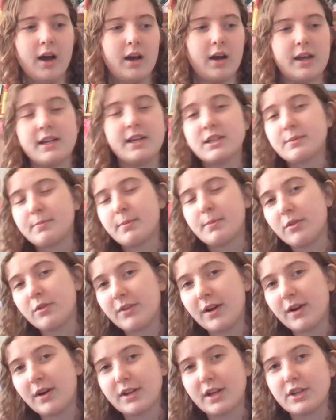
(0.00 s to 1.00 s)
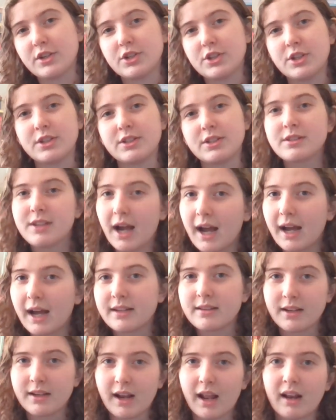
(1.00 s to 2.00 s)
into both foundations
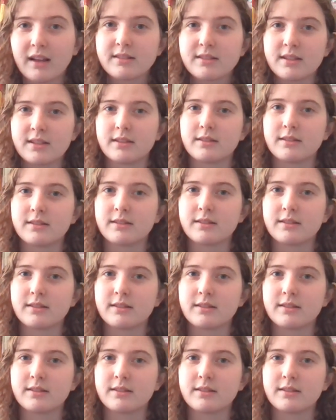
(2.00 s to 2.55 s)
and analysis.